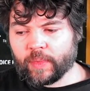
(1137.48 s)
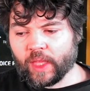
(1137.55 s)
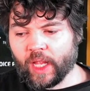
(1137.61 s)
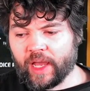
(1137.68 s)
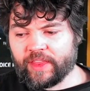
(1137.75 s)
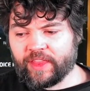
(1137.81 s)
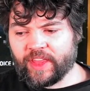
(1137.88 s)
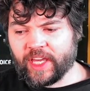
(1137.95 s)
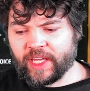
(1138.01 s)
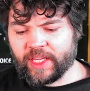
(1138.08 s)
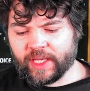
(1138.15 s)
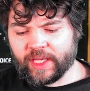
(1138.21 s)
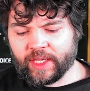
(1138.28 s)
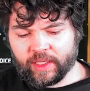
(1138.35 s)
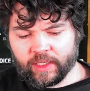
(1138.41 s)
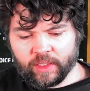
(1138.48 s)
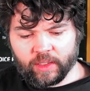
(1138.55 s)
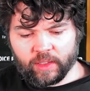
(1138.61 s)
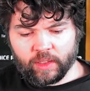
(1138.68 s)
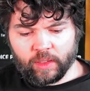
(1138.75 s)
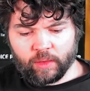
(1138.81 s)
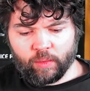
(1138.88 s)
I think
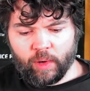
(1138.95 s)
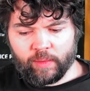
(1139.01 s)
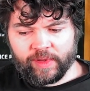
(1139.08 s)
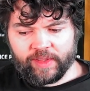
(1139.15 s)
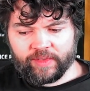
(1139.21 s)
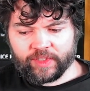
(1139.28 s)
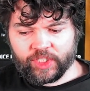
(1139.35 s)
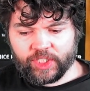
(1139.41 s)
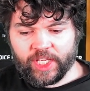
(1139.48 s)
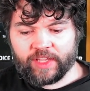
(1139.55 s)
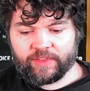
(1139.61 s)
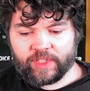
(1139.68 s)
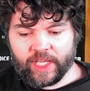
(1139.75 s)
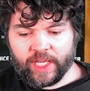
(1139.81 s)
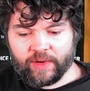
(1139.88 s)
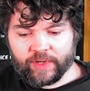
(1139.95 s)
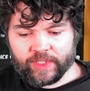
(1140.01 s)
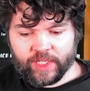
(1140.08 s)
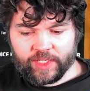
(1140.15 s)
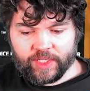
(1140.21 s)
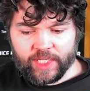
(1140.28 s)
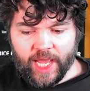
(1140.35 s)
what we've achieved here
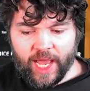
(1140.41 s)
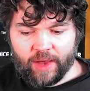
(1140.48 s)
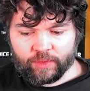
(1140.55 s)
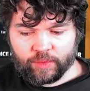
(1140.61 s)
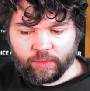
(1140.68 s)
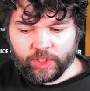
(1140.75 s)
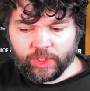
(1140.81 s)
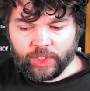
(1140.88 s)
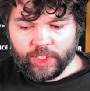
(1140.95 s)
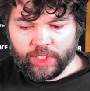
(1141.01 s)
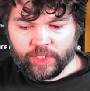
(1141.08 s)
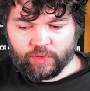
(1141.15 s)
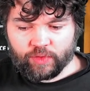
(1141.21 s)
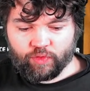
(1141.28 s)
is a sound which is